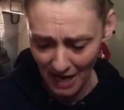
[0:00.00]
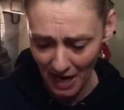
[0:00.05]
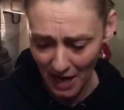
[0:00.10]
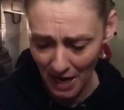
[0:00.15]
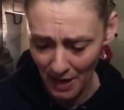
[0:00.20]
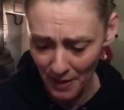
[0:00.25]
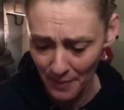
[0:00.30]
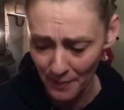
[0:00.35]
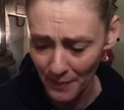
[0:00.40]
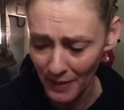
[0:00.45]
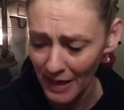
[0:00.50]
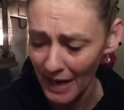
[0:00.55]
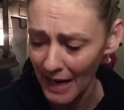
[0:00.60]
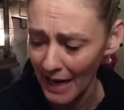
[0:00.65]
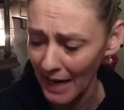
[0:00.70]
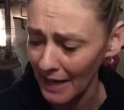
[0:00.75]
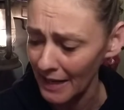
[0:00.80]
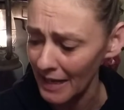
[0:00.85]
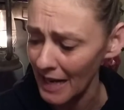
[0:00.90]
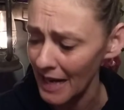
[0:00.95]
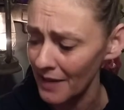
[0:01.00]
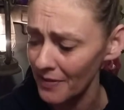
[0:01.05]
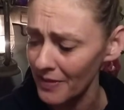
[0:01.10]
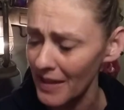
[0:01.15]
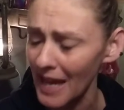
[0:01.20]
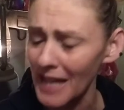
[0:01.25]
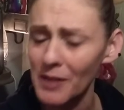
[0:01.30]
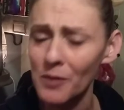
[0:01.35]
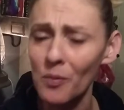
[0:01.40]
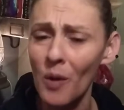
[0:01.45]
And
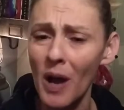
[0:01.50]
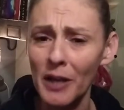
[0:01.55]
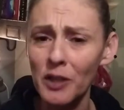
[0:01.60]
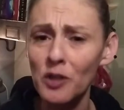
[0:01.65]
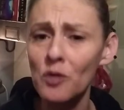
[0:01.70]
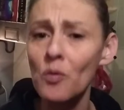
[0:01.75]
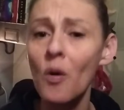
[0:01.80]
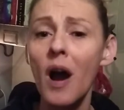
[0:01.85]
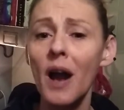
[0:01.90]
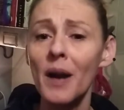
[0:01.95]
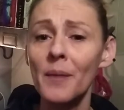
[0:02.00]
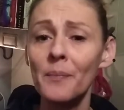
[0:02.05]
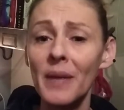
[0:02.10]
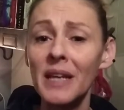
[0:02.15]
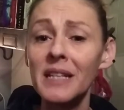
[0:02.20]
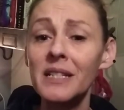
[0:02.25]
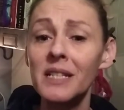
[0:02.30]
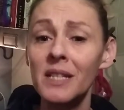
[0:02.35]
that's why you are meant